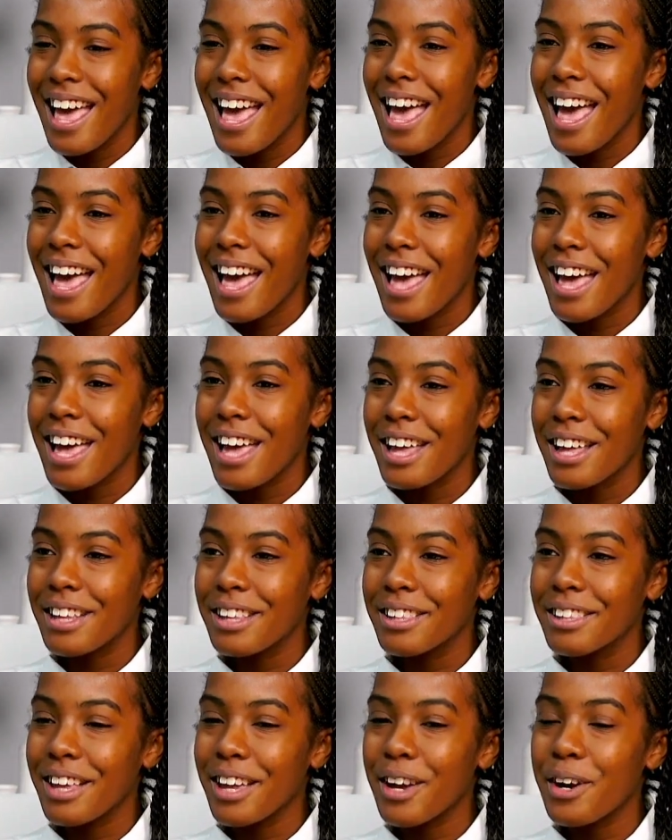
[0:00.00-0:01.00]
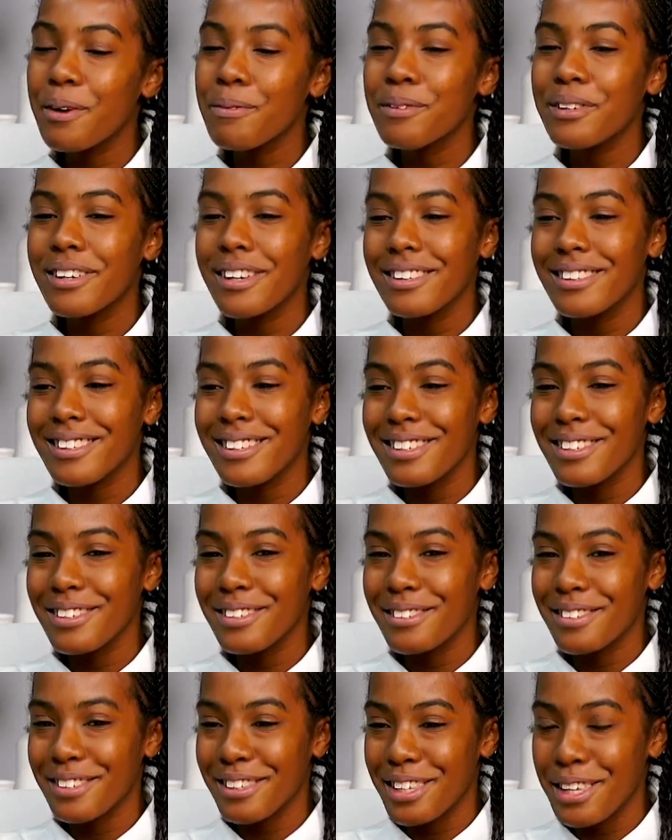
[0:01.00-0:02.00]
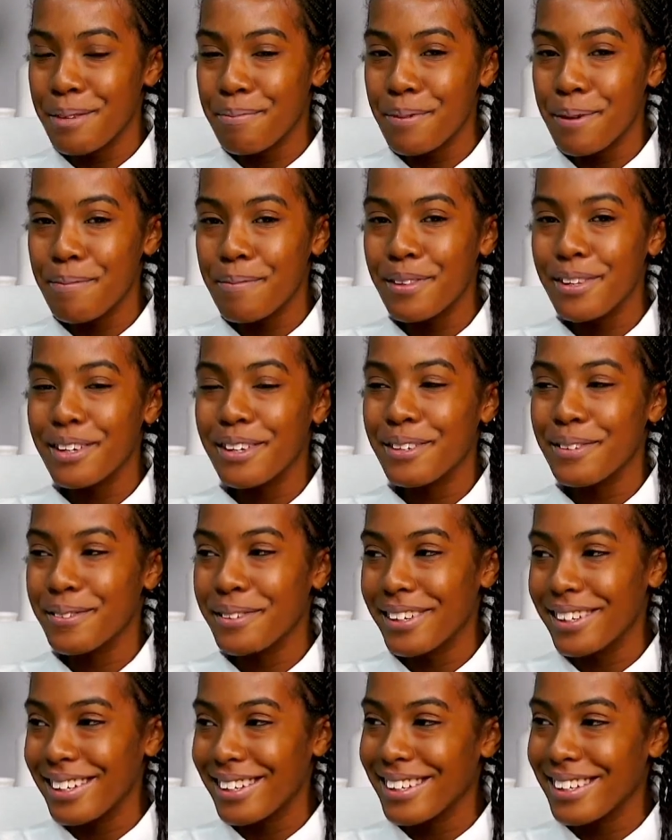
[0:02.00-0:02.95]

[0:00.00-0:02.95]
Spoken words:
and I hope she continues to keep up the good work.